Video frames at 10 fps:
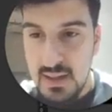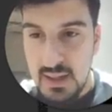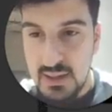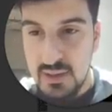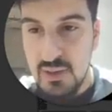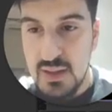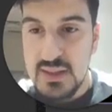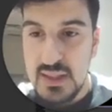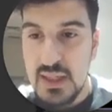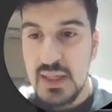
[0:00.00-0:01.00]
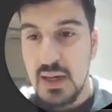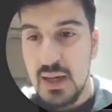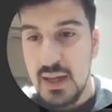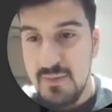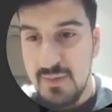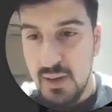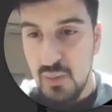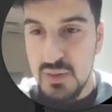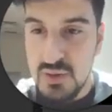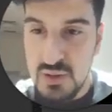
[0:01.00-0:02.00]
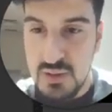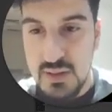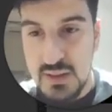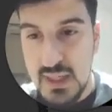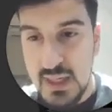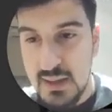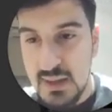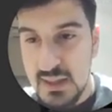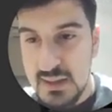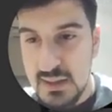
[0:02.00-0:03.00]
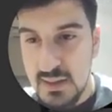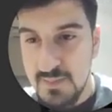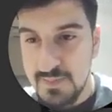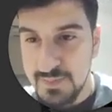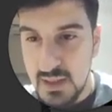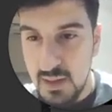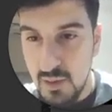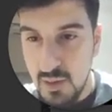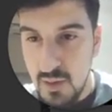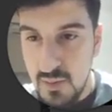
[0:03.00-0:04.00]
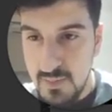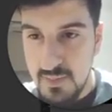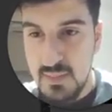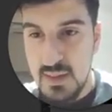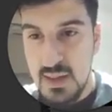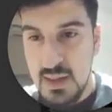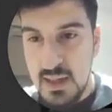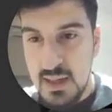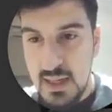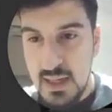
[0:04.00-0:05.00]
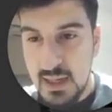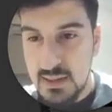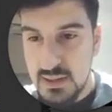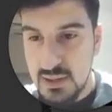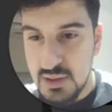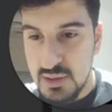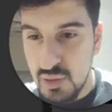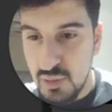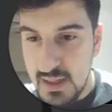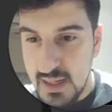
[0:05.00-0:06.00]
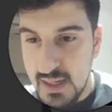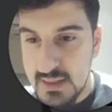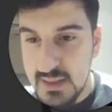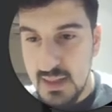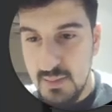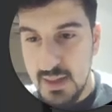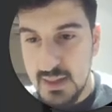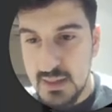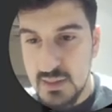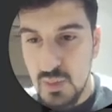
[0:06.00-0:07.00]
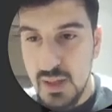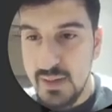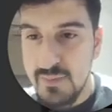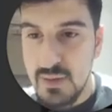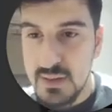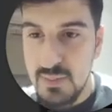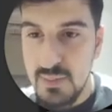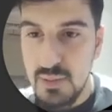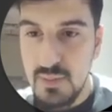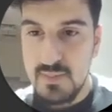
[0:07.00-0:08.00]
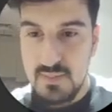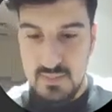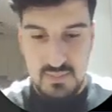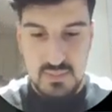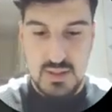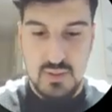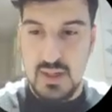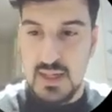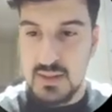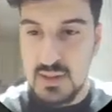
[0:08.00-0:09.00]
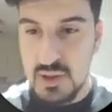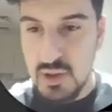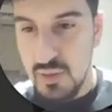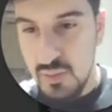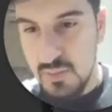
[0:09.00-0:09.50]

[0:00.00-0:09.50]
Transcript: Like you can see here, if I was just to take this logo and just duplicate it and make this white, for example, just quickly to show you,